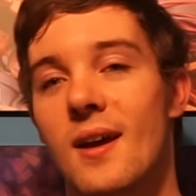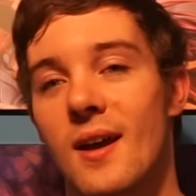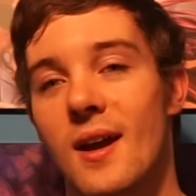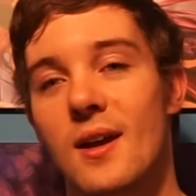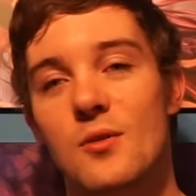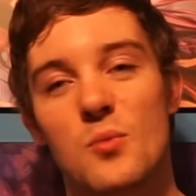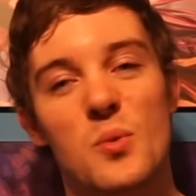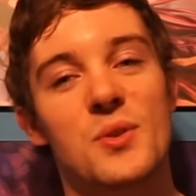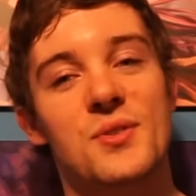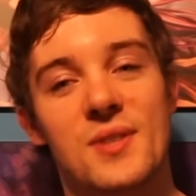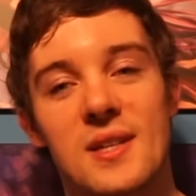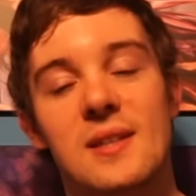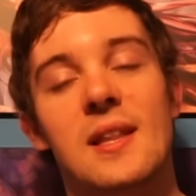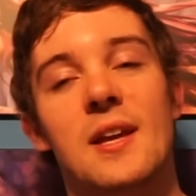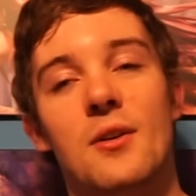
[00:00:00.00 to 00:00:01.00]
and we'll
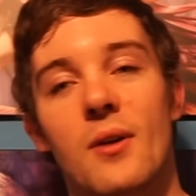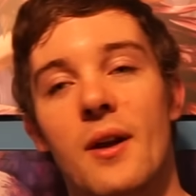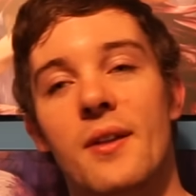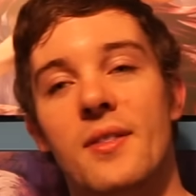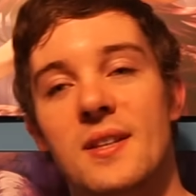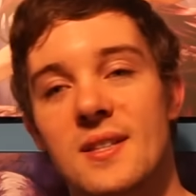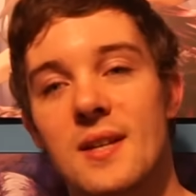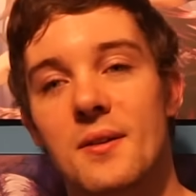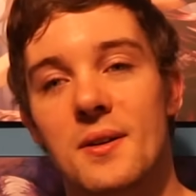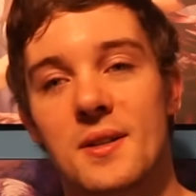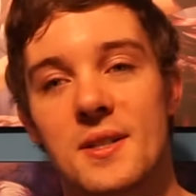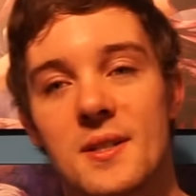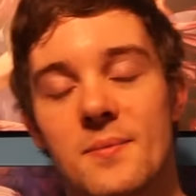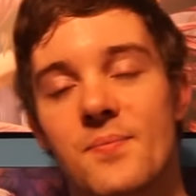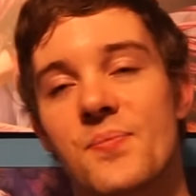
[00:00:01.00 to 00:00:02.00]
see later on in the
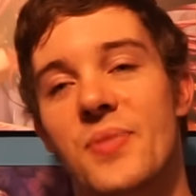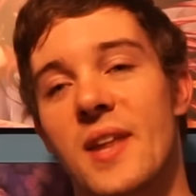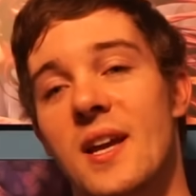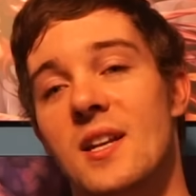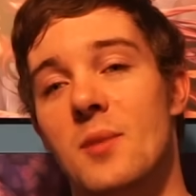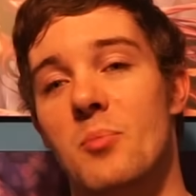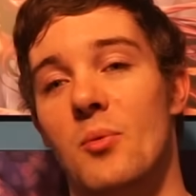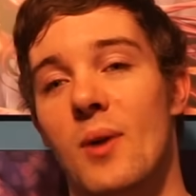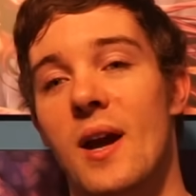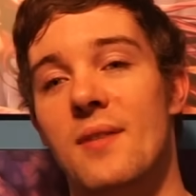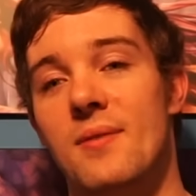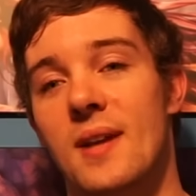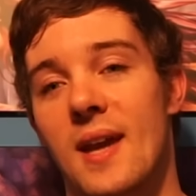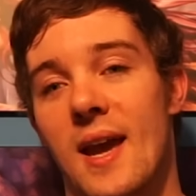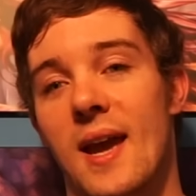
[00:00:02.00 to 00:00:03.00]
series. They end up
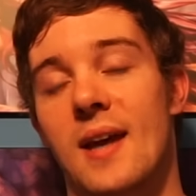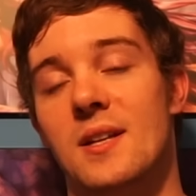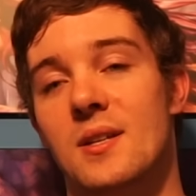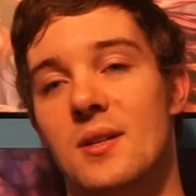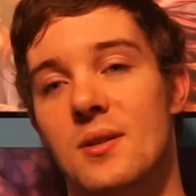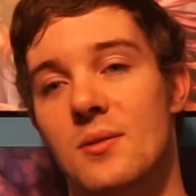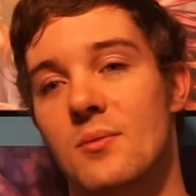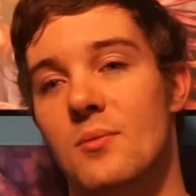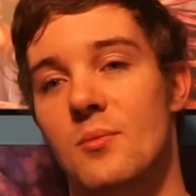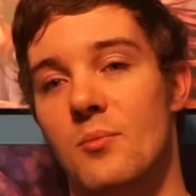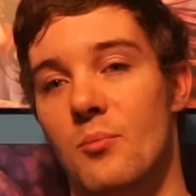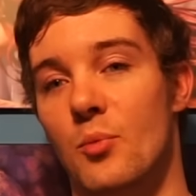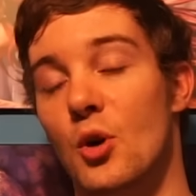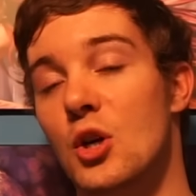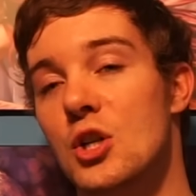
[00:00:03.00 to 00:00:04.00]
arriving at
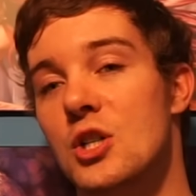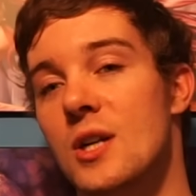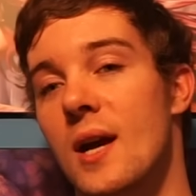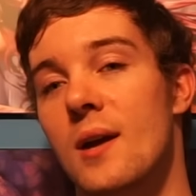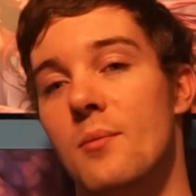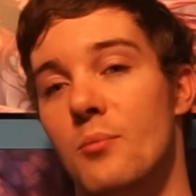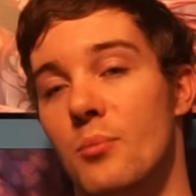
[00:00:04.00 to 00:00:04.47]
Brookshire